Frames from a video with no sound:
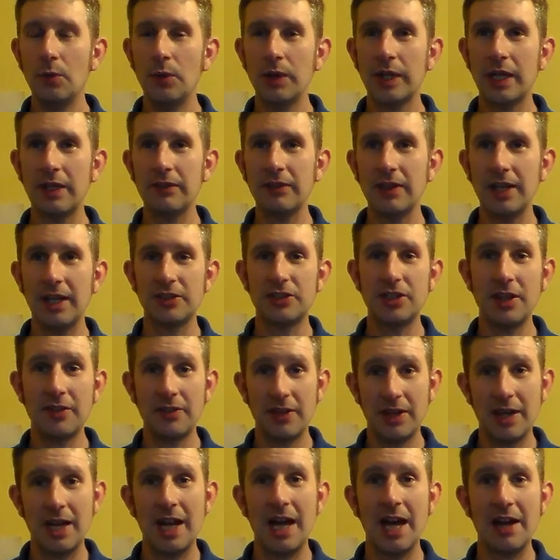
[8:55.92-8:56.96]
we'll give that a
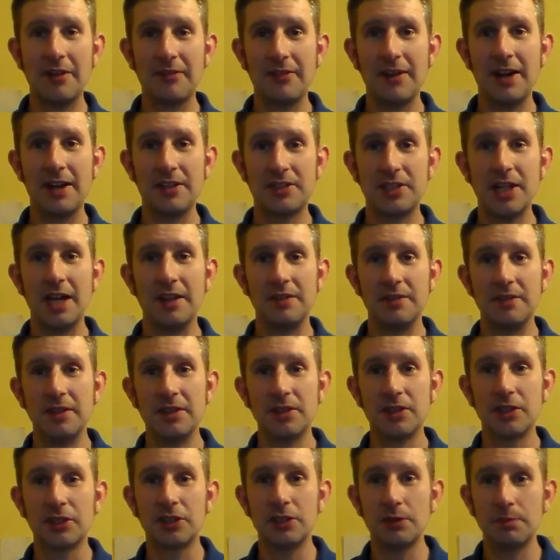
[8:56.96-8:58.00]
7.5 out of
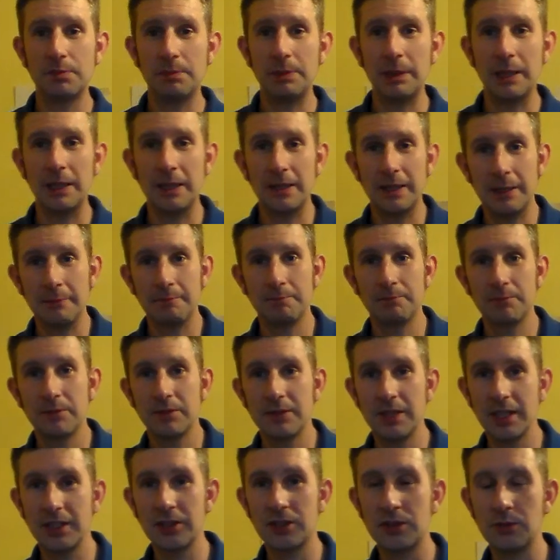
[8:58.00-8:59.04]
10. It's a good beer, that.
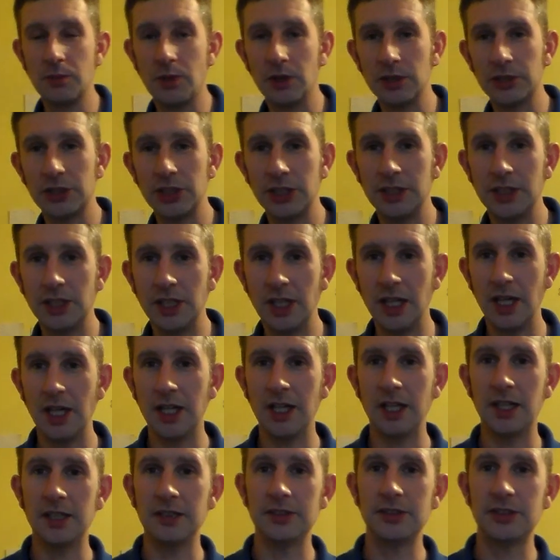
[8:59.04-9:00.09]
Thanks for watching.
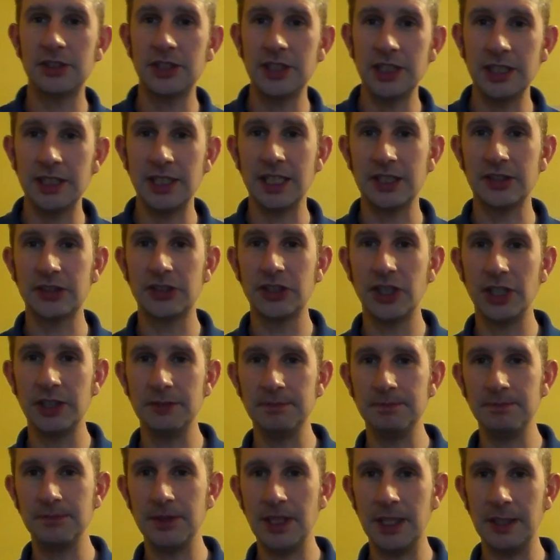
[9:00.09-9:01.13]
See you next
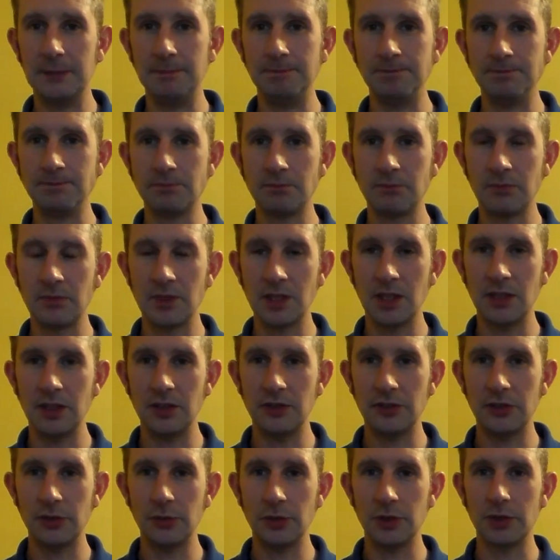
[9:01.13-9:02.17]
time.
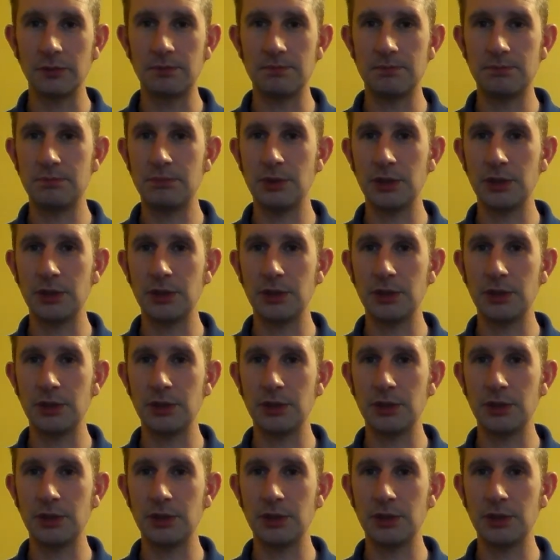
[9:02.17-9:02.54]
If you want to